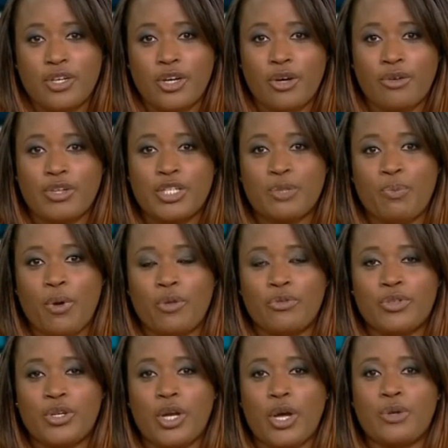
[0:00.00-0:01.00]
tourist
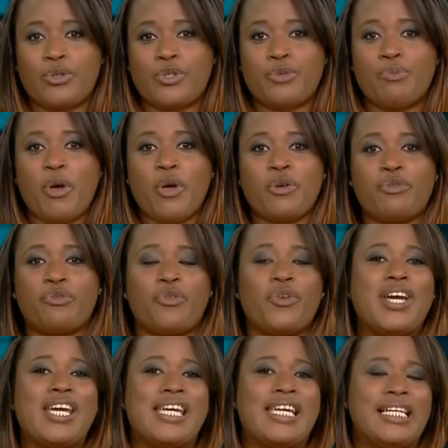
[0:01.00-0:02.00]
spot to go
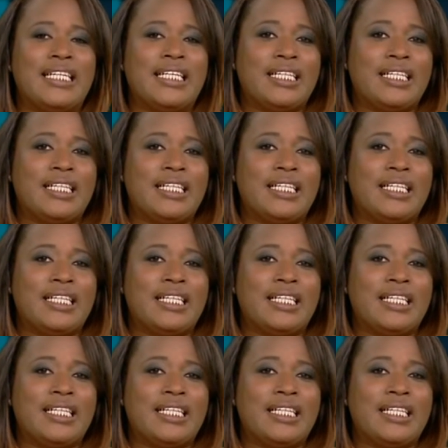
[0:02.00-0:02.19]
smoke-free.